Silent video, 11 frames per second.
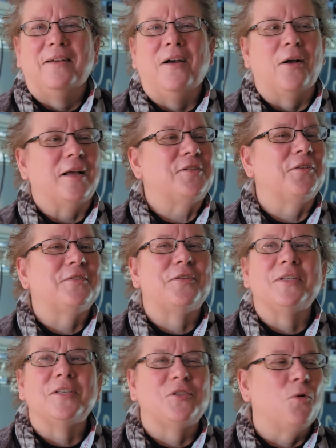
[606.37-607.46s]
Okay, so
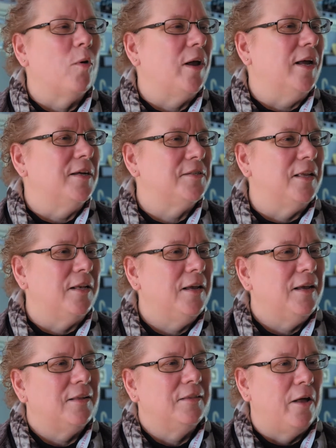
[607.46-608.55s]
the story is that
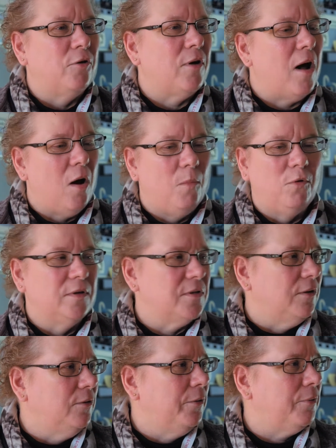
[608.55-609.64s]
Leonard Hummel is a
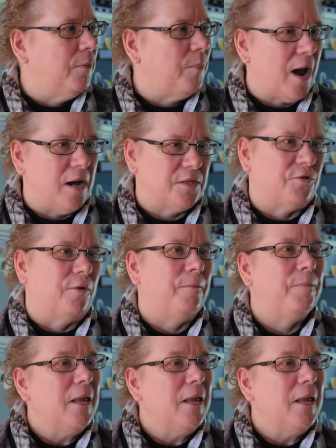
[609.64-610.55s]
Lutheran pastor,